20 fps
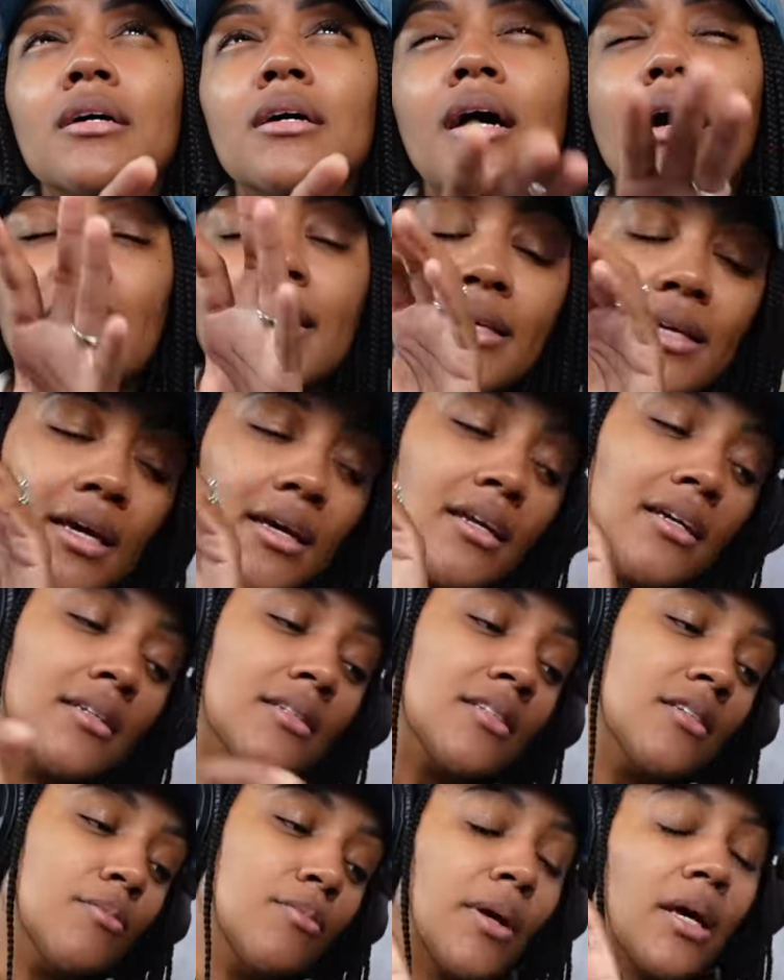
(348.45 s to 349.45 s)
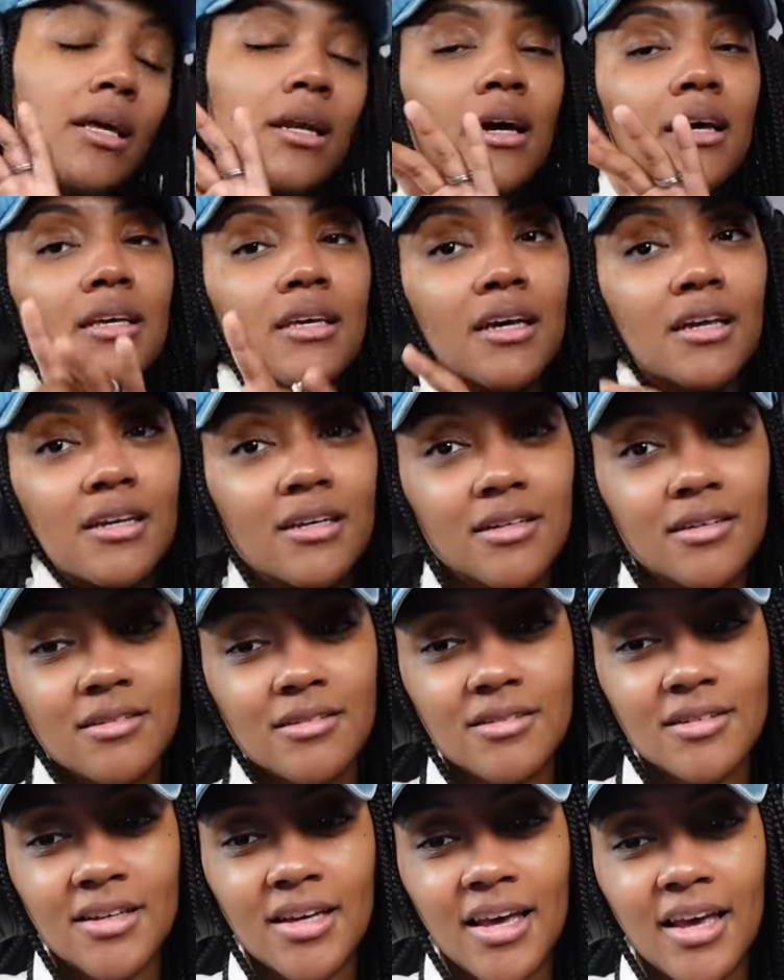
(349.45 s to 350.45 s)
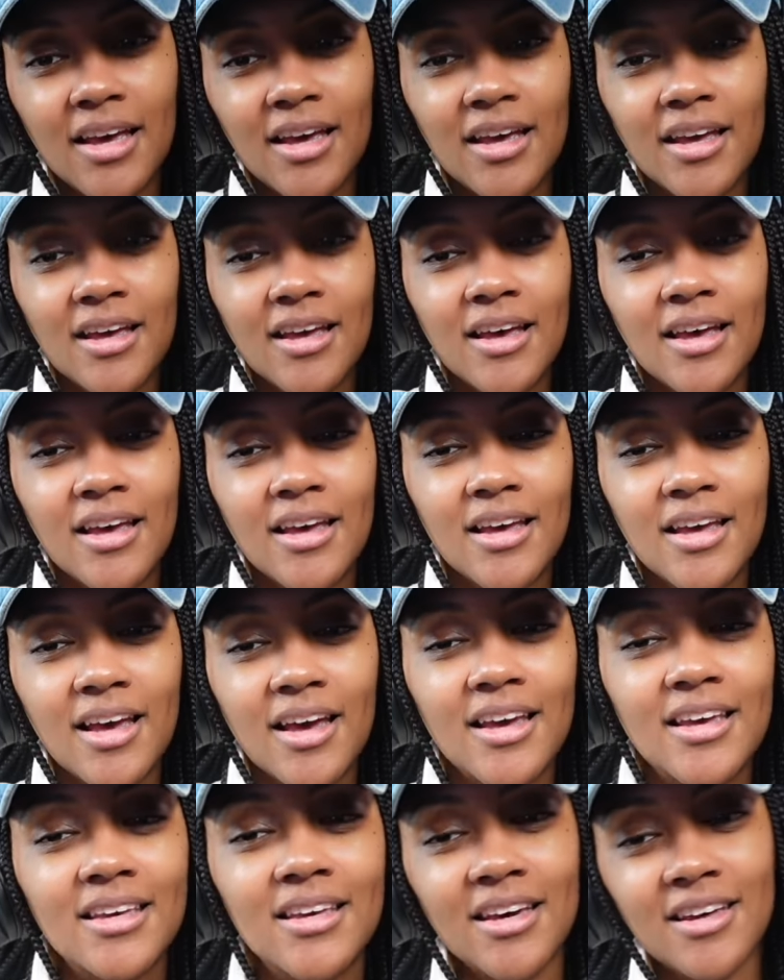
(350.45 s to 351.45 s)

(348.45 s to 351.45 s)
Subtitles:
I get it, T-Pain. I get it. And